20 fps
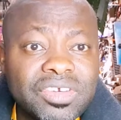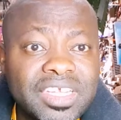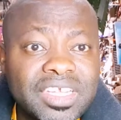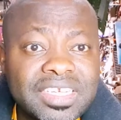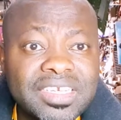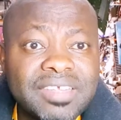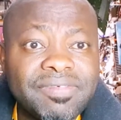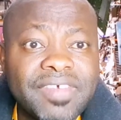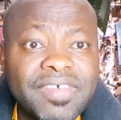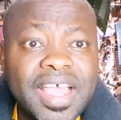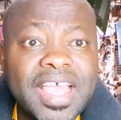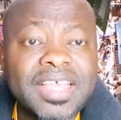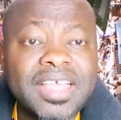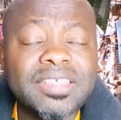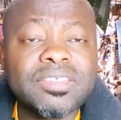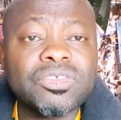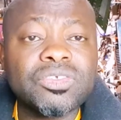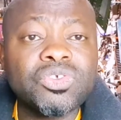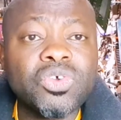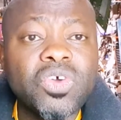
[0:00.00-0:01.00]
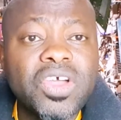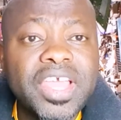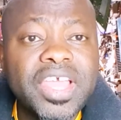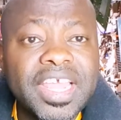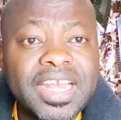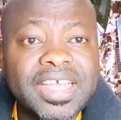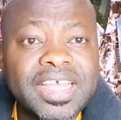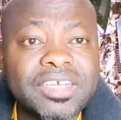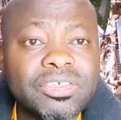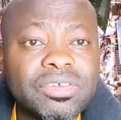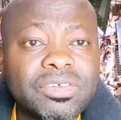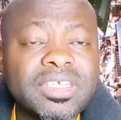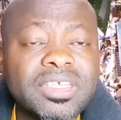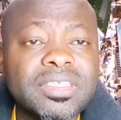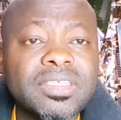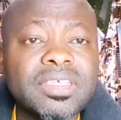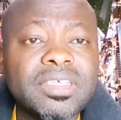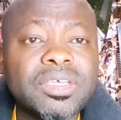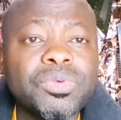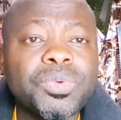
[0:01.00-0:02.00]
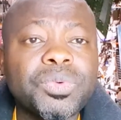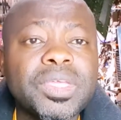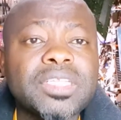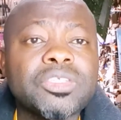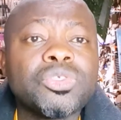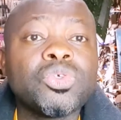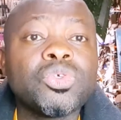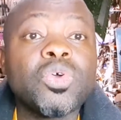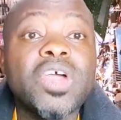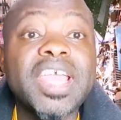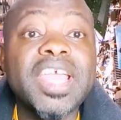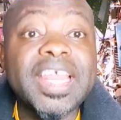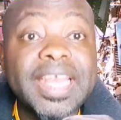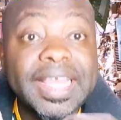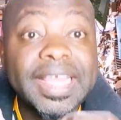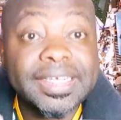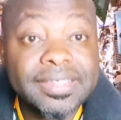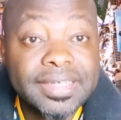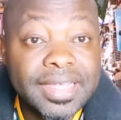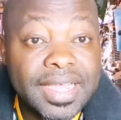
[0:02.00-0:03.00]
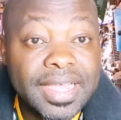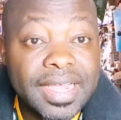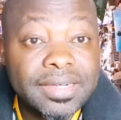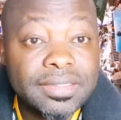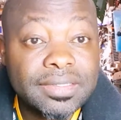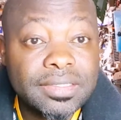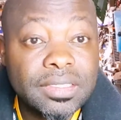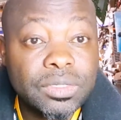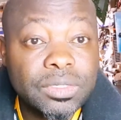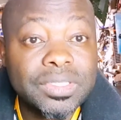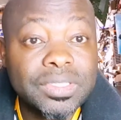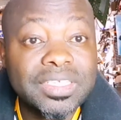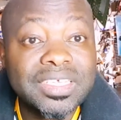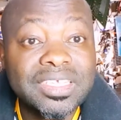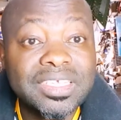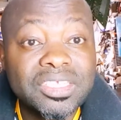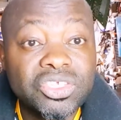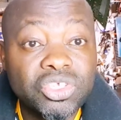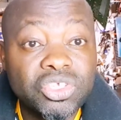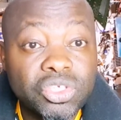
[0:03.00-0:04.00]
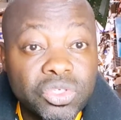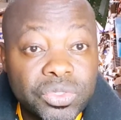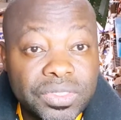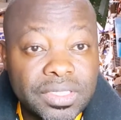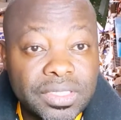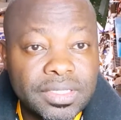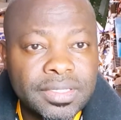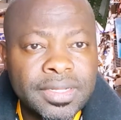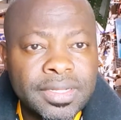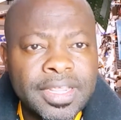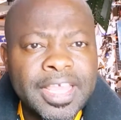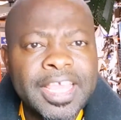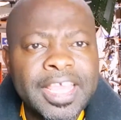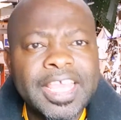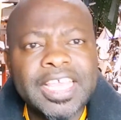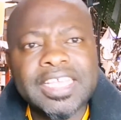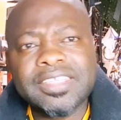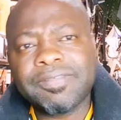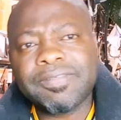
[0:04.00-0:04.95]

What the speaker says: device, your electronic circuit, your electrical circuit is using. It's